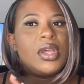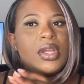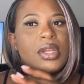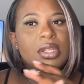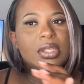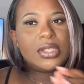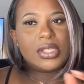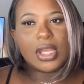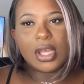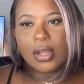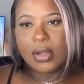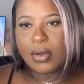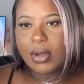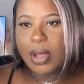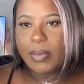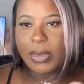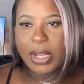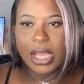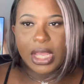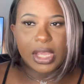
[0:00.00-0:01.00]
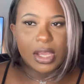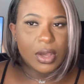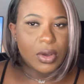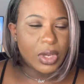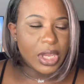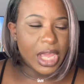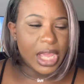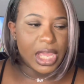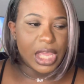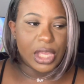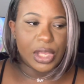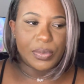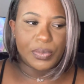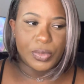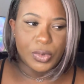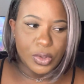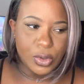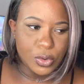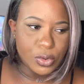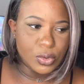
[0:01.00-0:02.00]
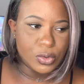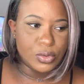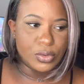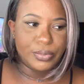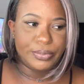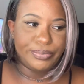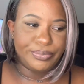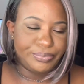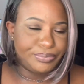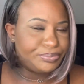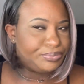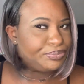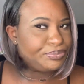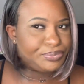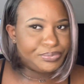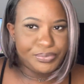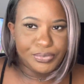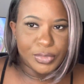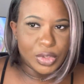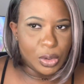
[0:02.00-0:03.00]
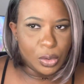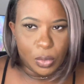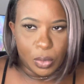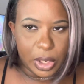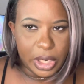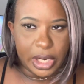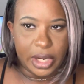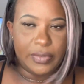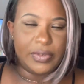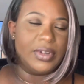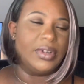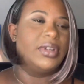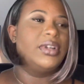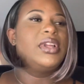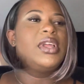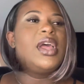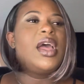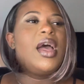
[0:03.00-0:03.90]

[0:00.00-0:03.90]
So I'm like, okay, cool, whatever.